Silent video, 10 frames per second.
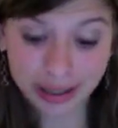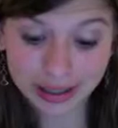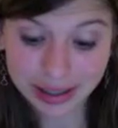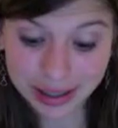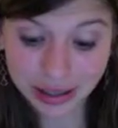
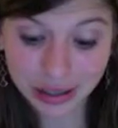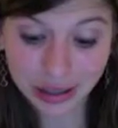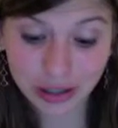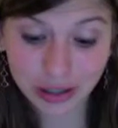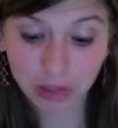
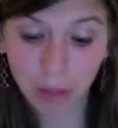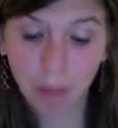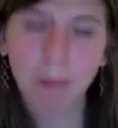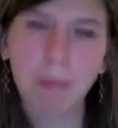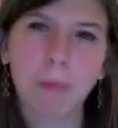sisters,
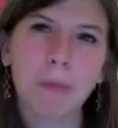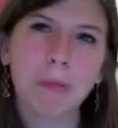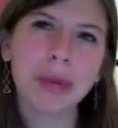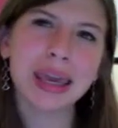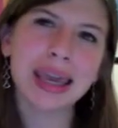
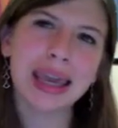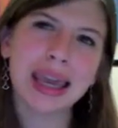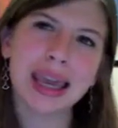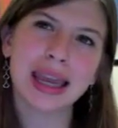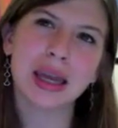being
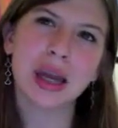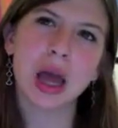in